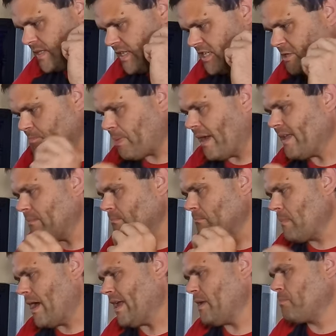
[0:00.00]
despite
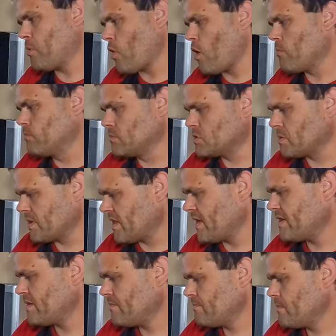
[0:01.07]
my problems with
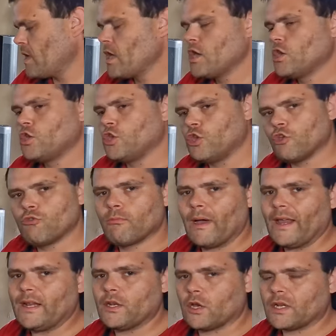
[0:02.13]
it, you
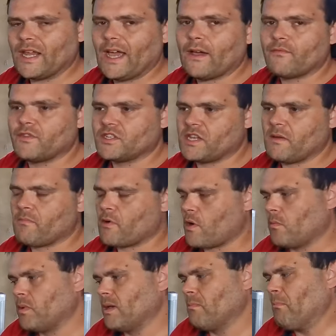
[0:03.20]
might not have the same
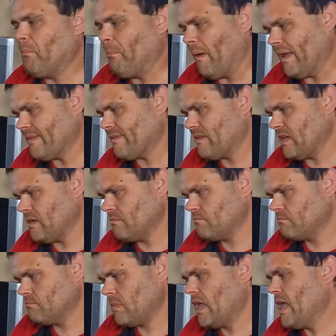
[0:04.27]
problem, but
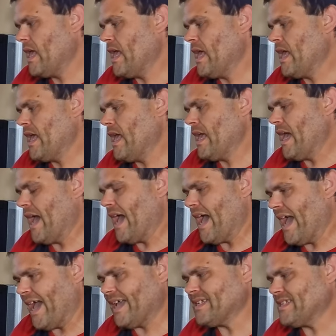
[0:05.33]

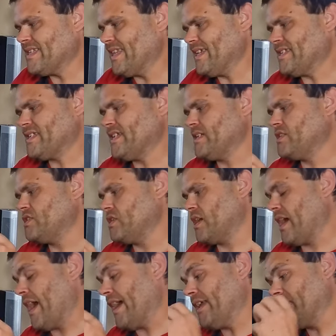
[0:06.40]
as this is,
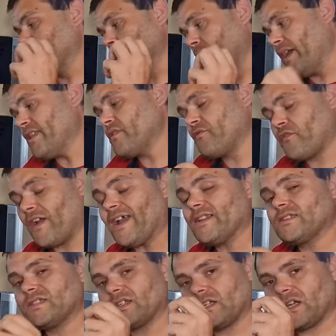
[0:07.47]
the way the
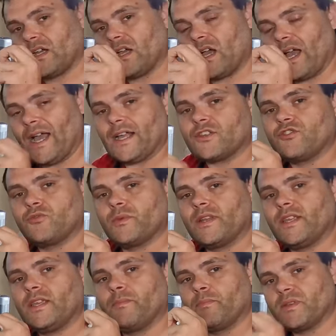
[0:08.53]
fans are
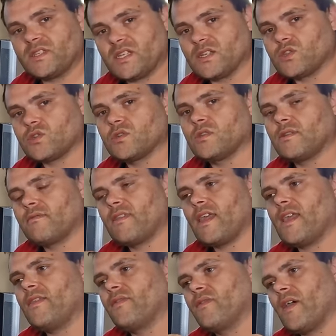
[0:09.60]
actually positioned,
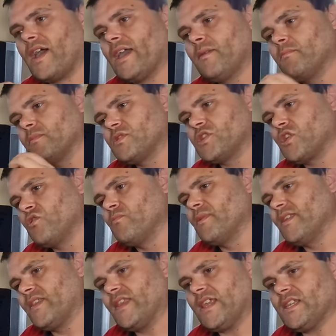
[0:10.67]
I'm
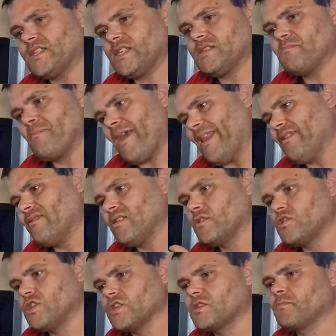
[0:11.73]
assuming this is meant
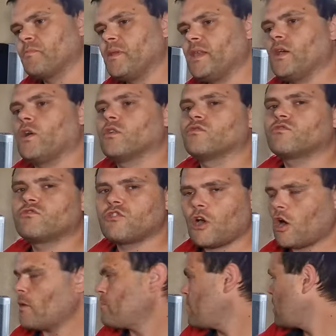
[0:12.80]
to just be on
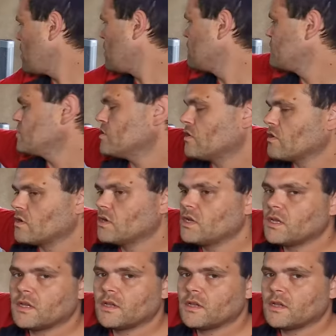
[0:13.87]
top of your